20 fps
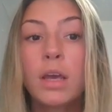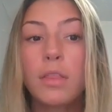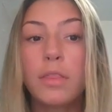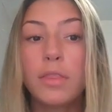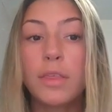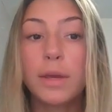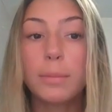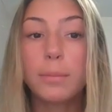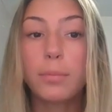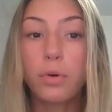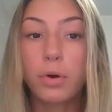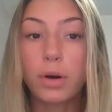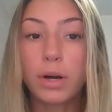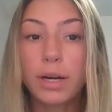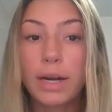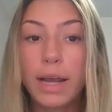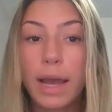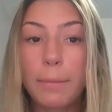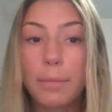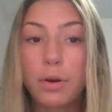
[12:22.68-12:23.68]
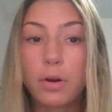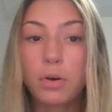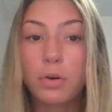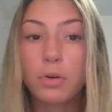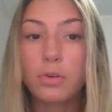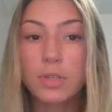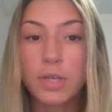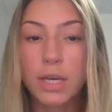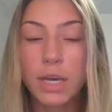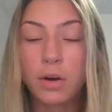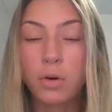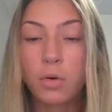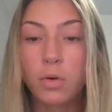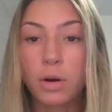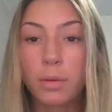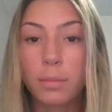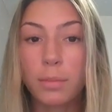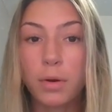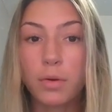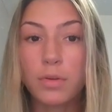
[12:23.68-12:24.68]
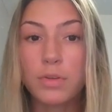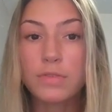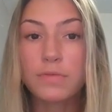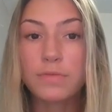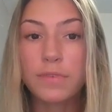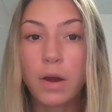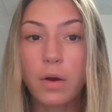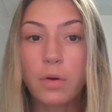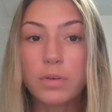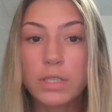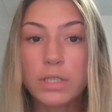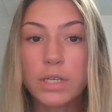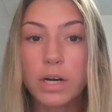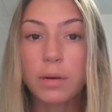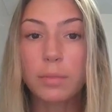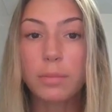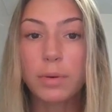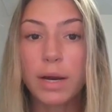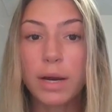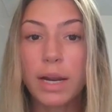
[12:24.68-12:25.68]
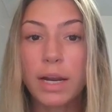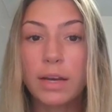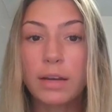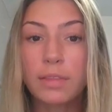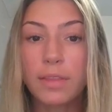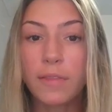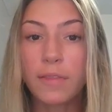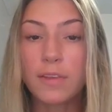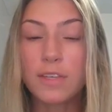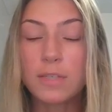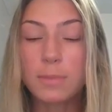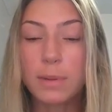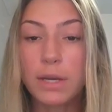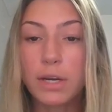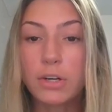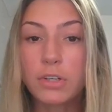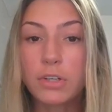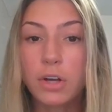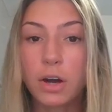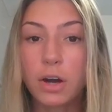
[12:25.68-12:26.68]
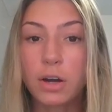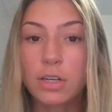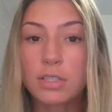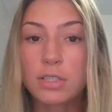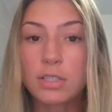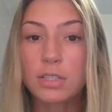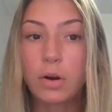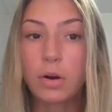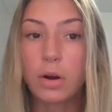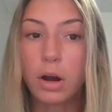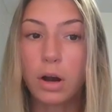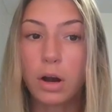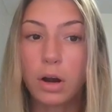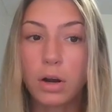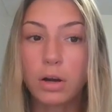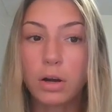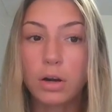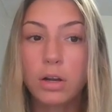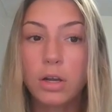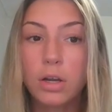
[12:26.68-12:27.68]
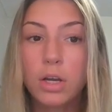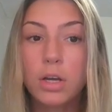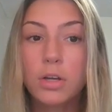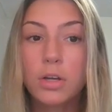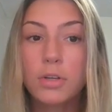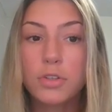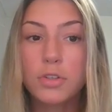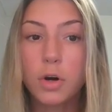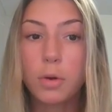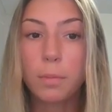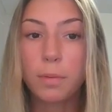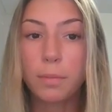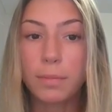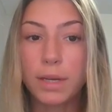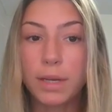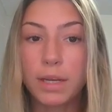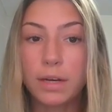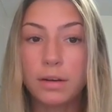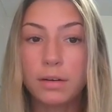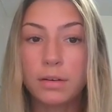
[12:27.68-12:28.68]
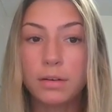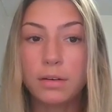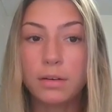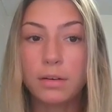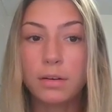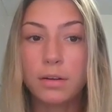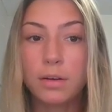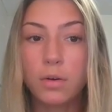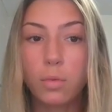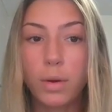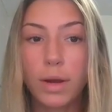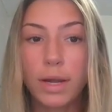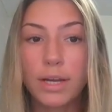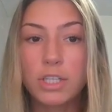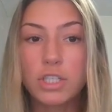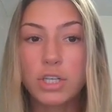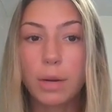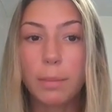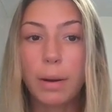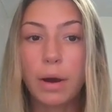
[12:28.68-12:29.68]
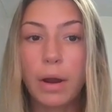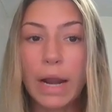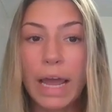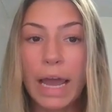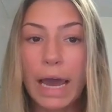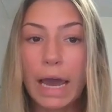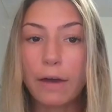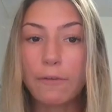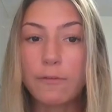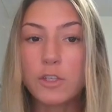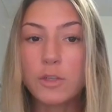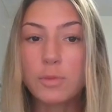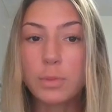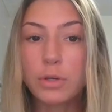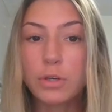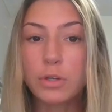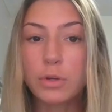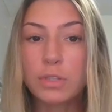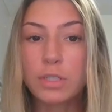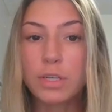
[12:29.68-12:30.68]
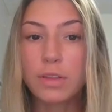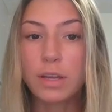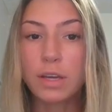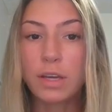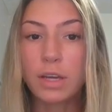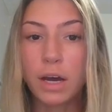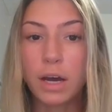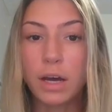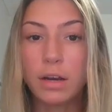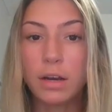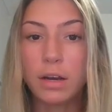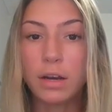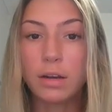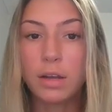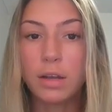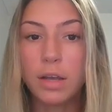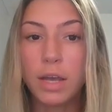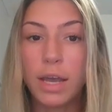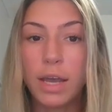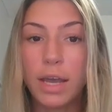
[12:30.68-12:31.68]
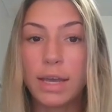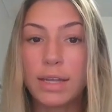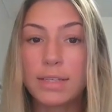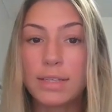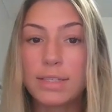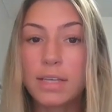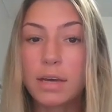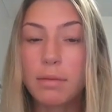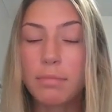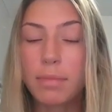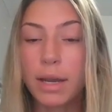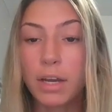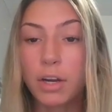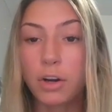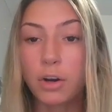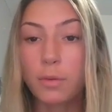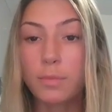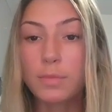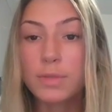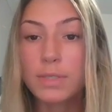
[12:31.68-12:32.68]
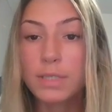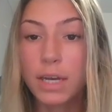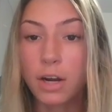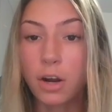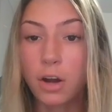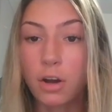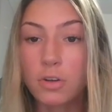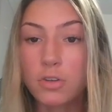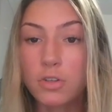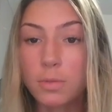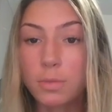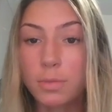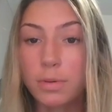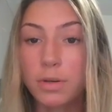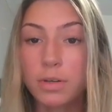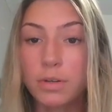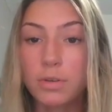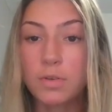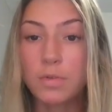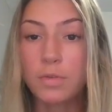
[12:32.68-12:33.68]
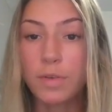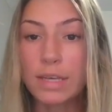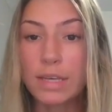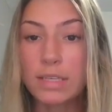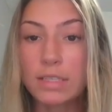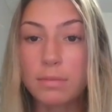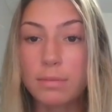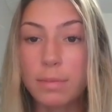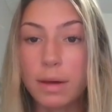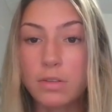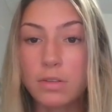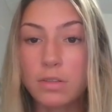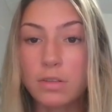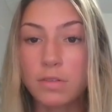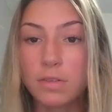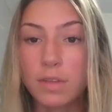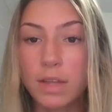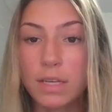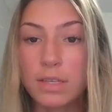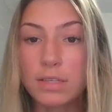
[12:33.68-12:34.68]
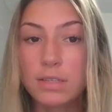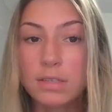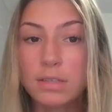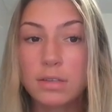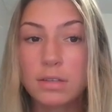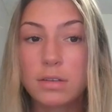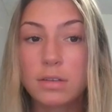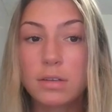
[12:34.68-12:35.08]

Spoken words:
The important chemicals and hormones found in our brain that the speaker talks about are dopamine, which about half is produced in the gut, and some microbes can also produce vast amounts of this.